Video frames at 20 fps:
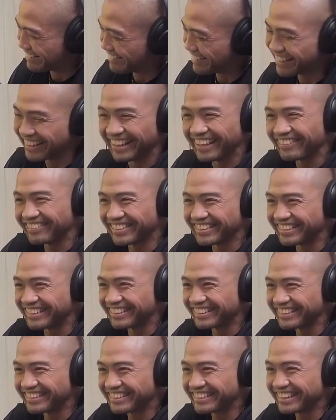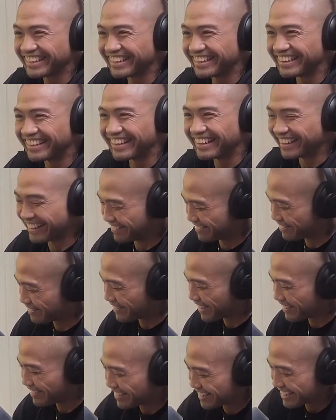really have to say that. I'm
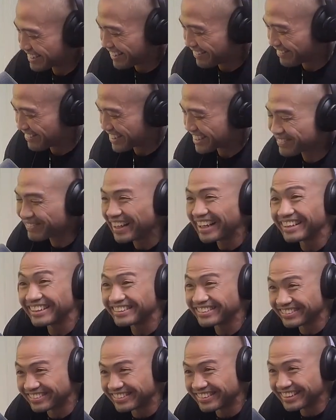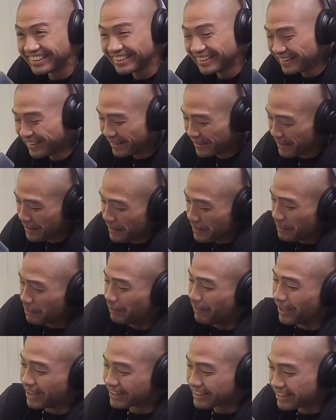probably self-explanatory.
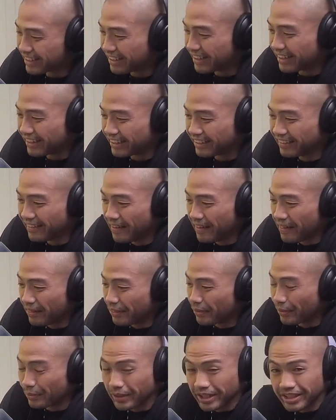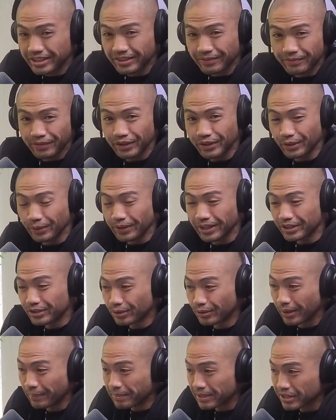But the reason for doing
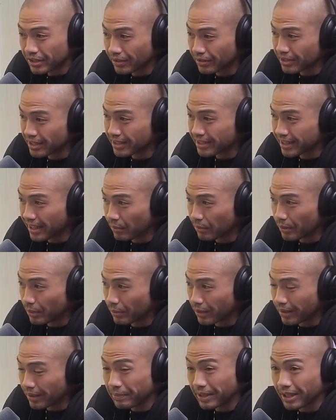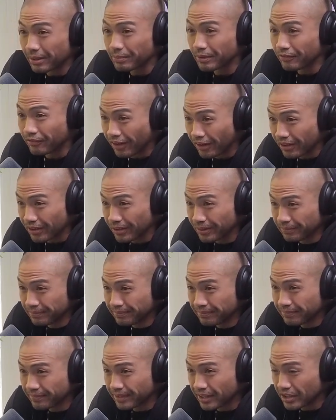2 episodes is that we want to pick up the volume,
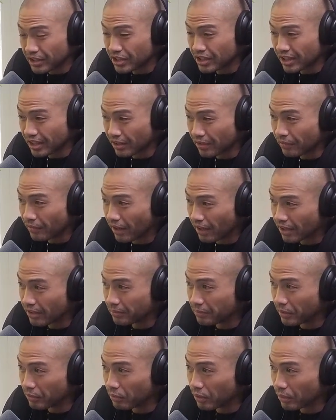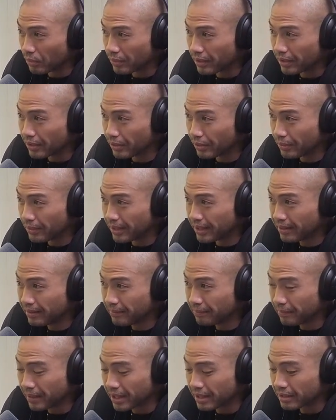the sheer volume of what we're doing,
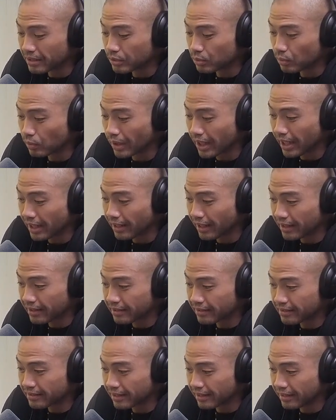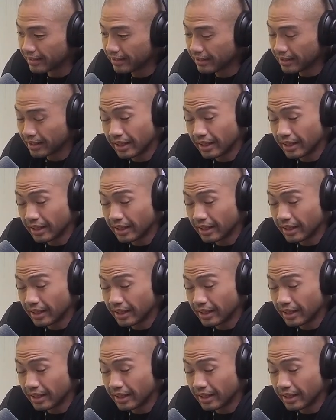because what I like to say